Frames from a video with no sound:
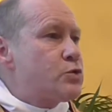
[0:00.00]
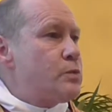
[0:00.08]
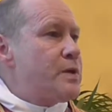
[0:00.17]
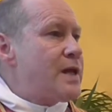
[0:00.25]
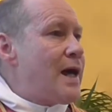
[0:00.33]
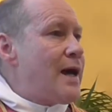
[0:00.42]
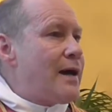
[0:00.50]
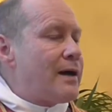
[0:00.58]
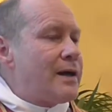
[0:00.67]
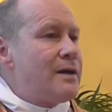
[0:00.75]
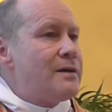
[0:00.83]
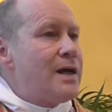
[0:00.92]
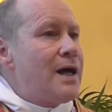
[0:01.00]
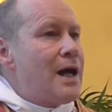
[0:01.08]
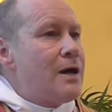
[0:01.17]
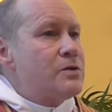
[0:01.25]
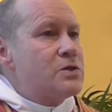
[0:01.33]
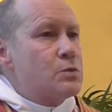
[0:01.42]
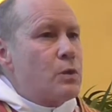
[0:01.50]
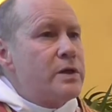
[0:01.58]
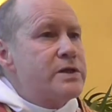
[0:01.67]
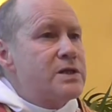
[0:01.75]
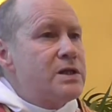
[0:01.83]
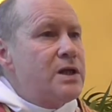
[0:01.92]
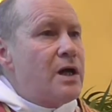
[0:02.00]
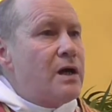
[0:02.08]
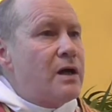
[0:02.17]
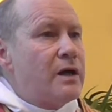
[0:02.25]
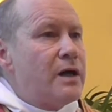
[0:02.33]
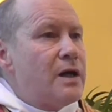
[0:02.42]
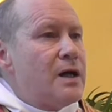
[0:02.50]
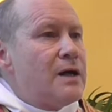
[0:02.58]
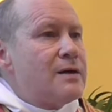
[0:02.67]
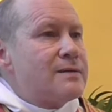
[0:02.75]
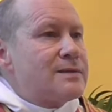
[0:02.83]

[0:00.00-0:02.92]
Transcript: will be there in their house once a year.